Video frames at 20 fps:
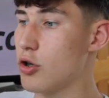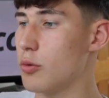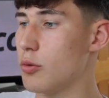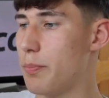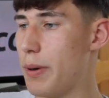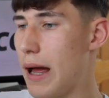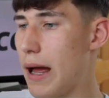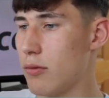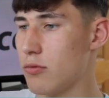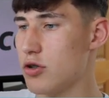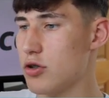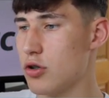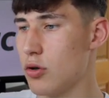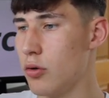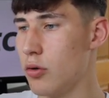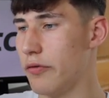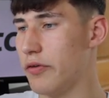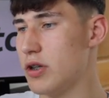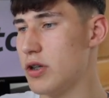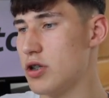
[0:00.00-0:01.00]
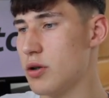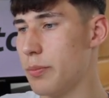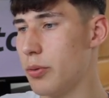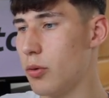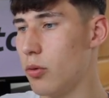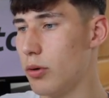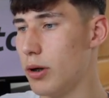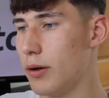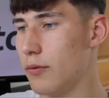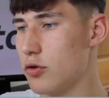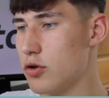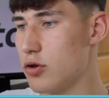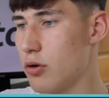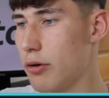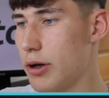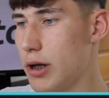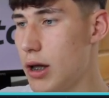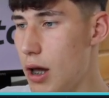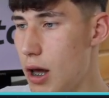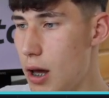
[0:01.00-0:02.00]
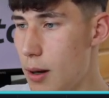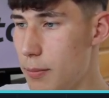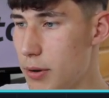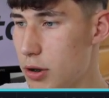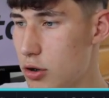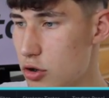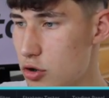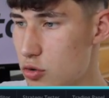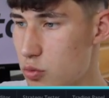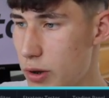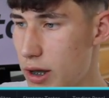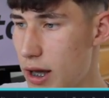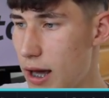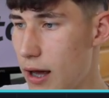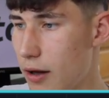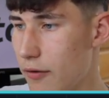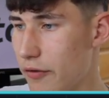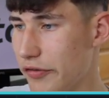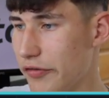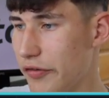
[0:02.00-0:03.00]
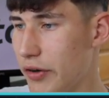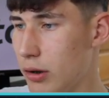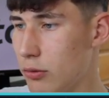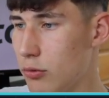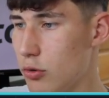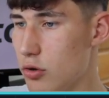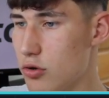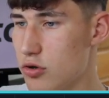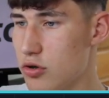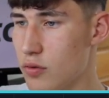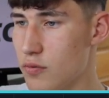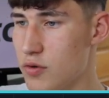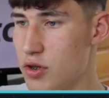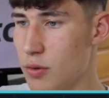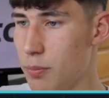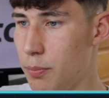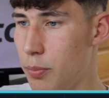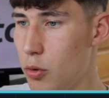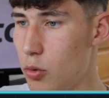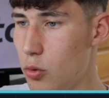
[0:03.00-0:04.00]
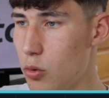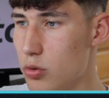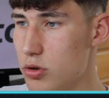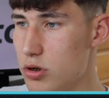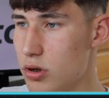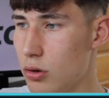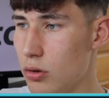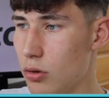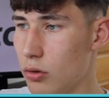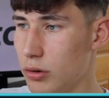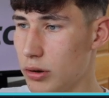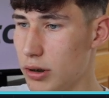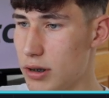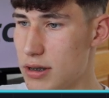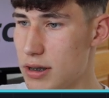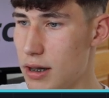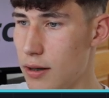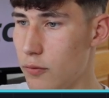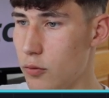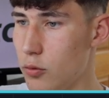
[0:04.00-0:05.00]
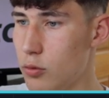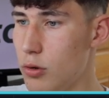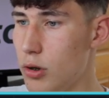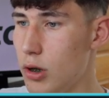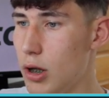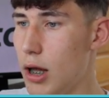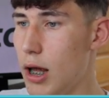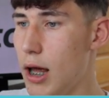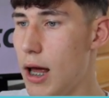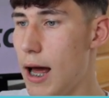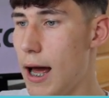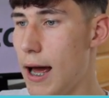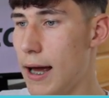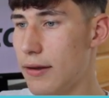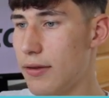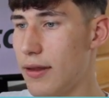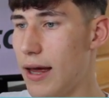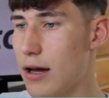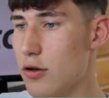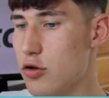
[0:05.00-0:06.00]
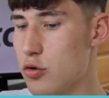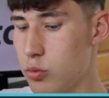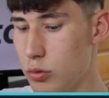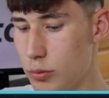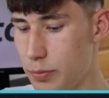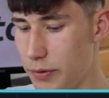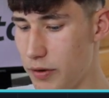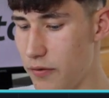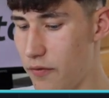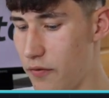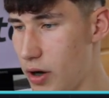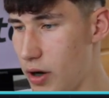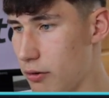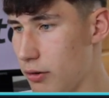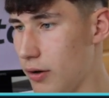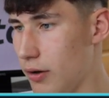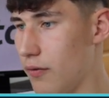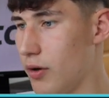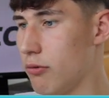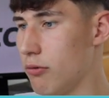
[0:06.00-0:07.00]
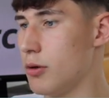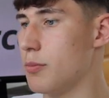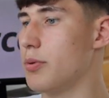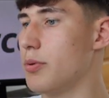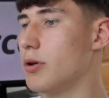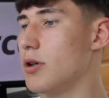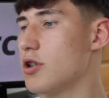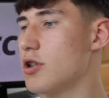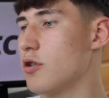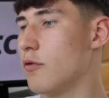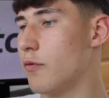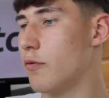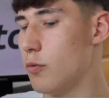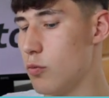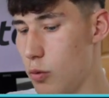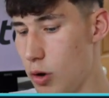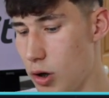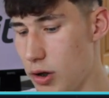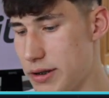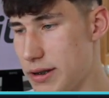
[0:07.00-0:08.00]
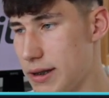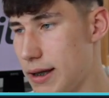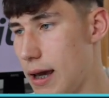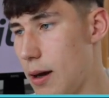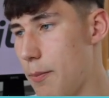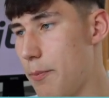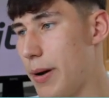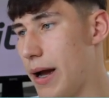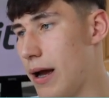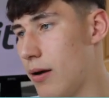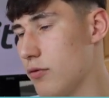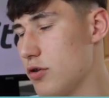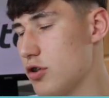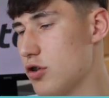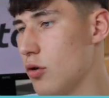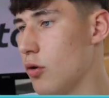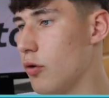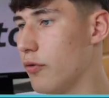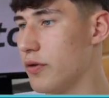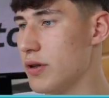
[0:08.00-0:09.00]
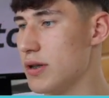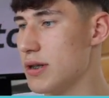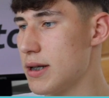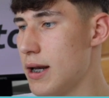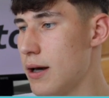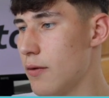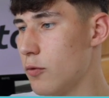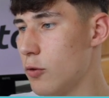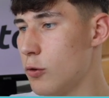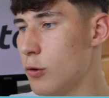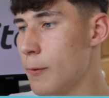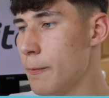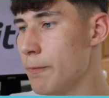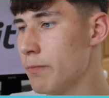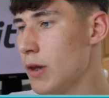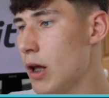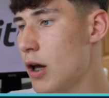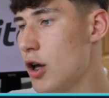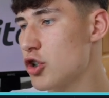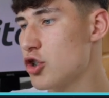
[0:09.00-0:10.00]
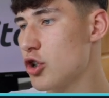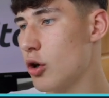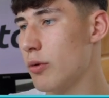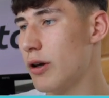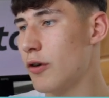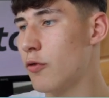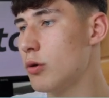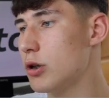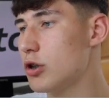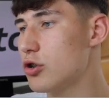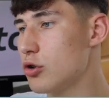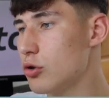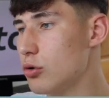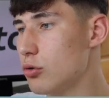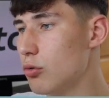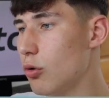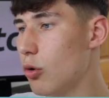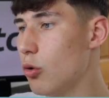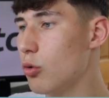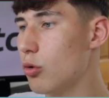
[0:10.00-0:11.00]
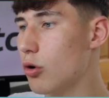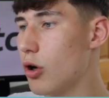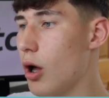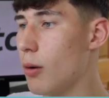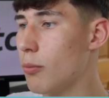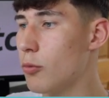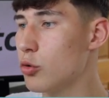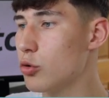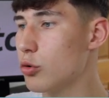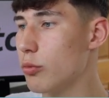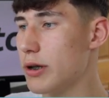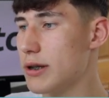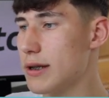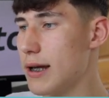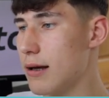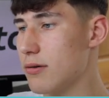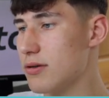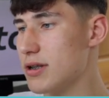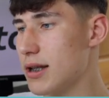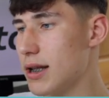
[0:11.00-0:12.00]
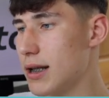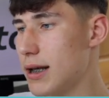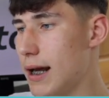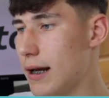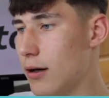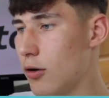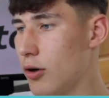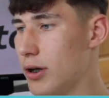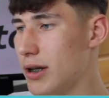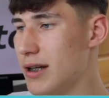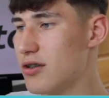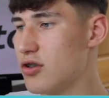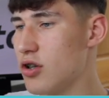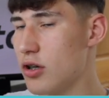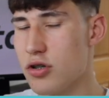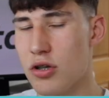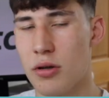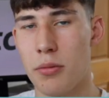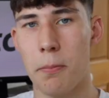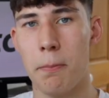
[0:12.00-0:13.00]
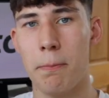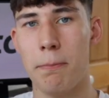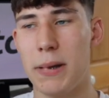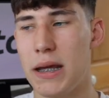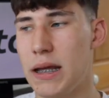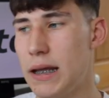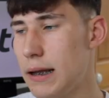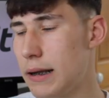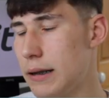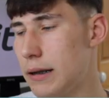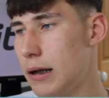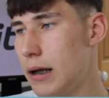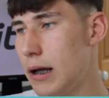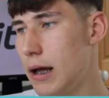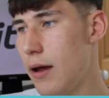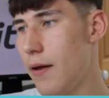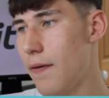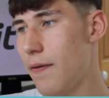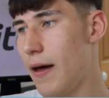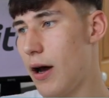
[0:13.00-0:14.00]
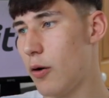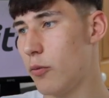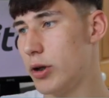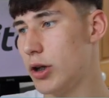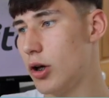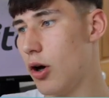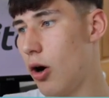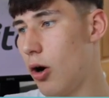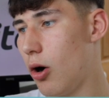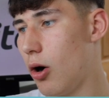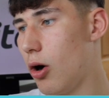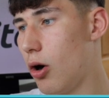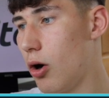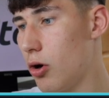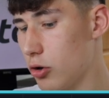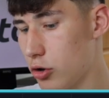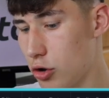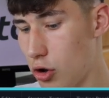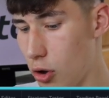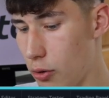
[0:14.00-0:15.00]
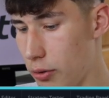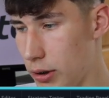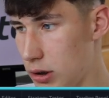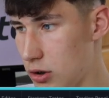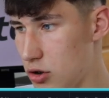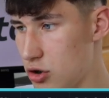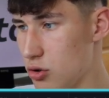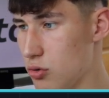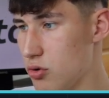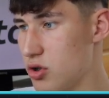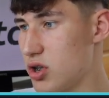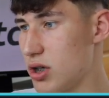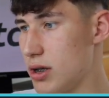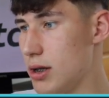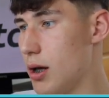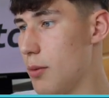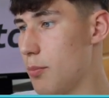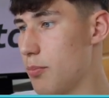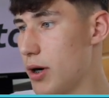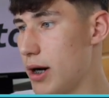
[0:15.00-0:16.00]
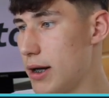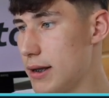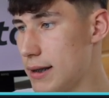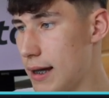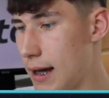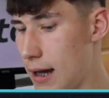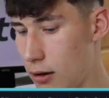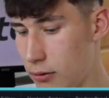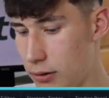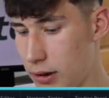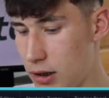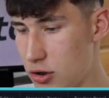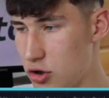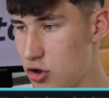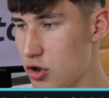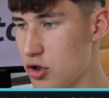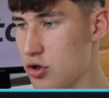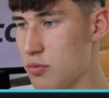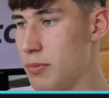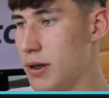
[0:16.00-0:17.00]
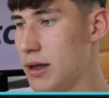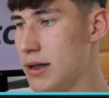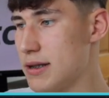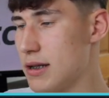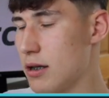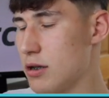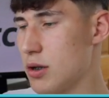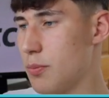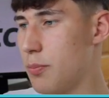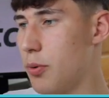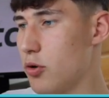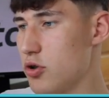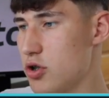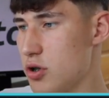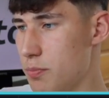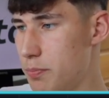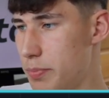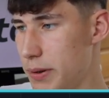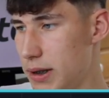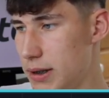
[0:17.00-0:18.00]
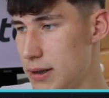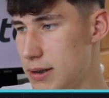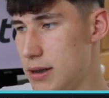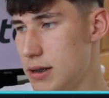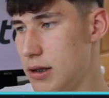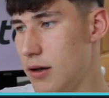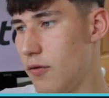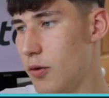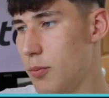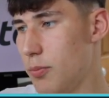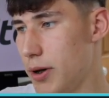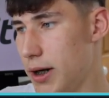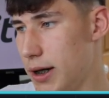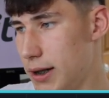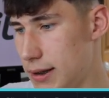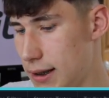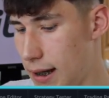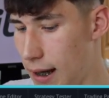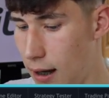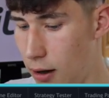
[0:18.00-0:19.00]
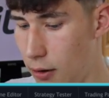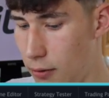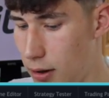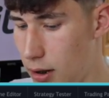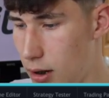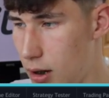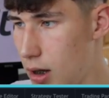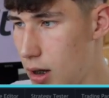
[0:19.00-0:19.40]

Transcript: bounce off this support level, because we have found lots of support along this level, and that would be very, very bullish if we were to get a bounce off this level. So if we do come all the way down to the neckline, it doesn't mean that we are going to see a breakdown. It just means there's a possibility of a breakdown.